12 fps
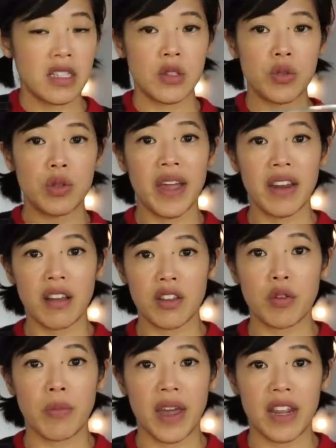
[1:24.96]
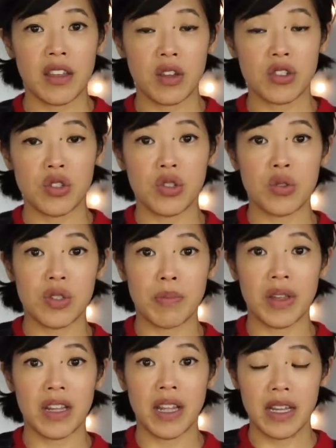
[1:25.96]
So depending on your bedding, you can just use
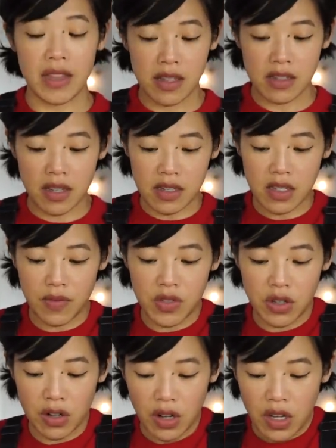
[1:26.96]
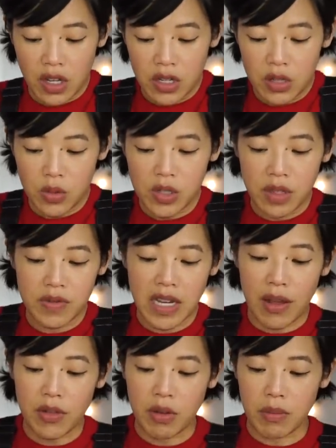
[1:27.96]
something like this, a sifter, to sift
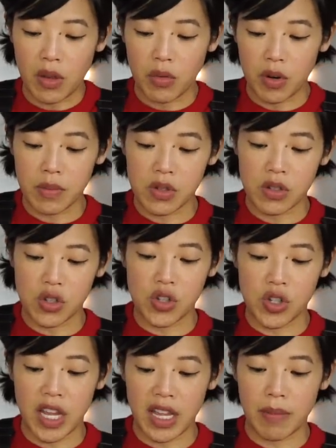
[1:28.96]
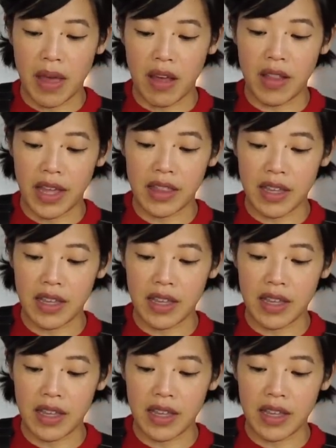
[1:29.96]
out the mealworms, to shake them out like